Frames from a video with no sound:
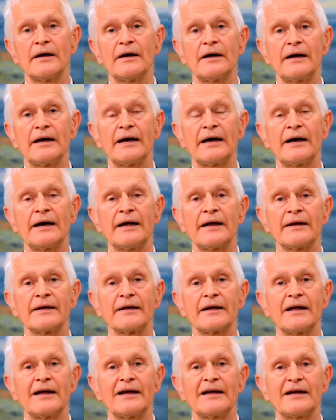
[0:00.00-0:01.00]

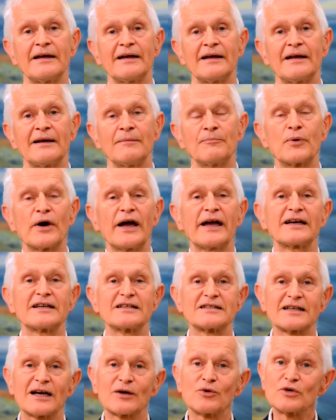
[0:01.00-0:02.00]
And in
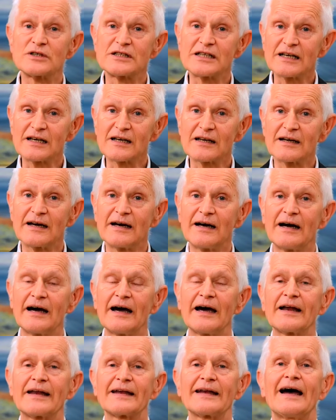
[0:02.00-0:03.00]
brackets, I could tell,
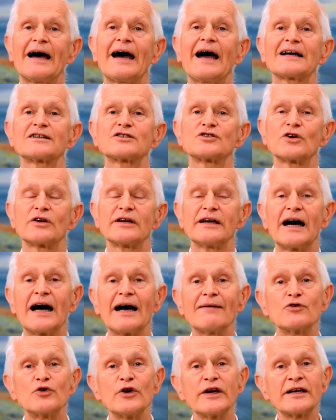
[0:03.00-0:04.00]
actually,
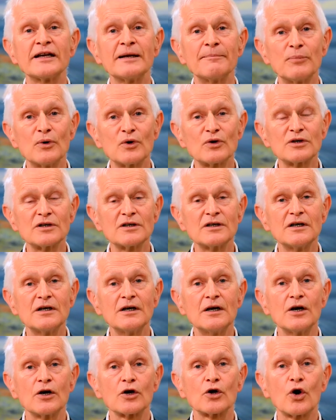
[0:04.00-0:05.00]
I've written a book
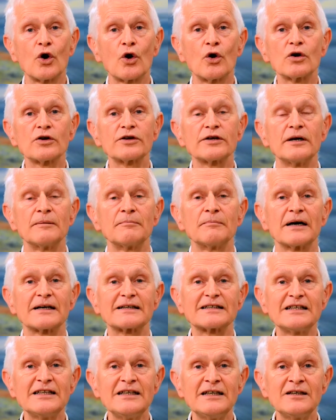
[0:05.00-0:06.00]
called
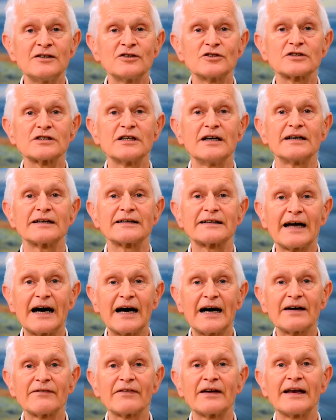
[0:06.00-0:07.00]
Martinus,
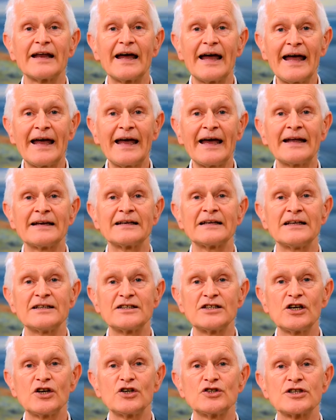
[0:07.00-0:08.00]
Darwin, and
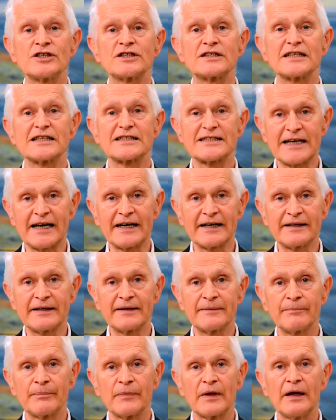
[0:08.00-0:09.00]
Intelligent Design.
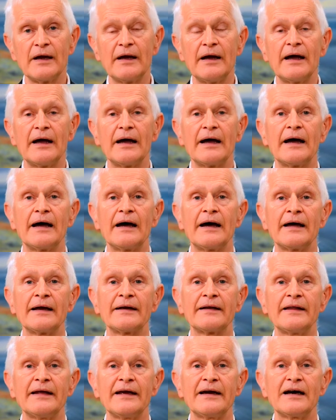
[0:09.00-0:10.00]

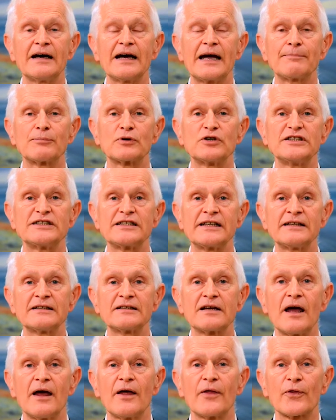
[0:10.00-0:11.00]
And there I
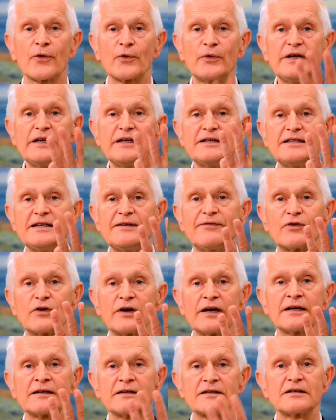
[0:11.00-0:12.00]
present three
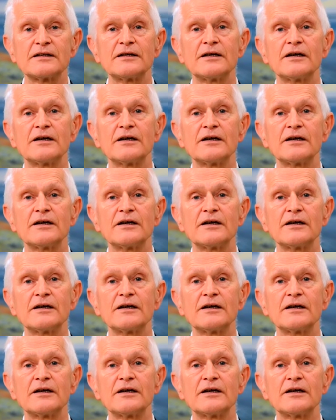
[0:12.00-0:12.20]
different